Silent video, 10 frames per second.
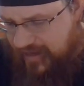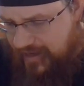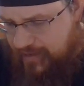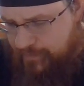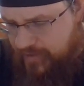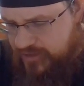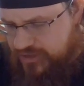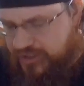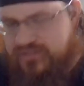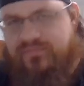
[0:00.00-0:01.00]
I am
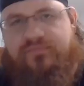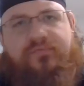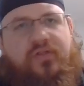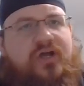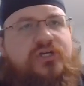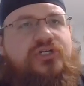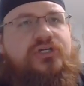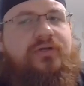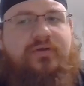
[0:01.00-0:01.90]
just flush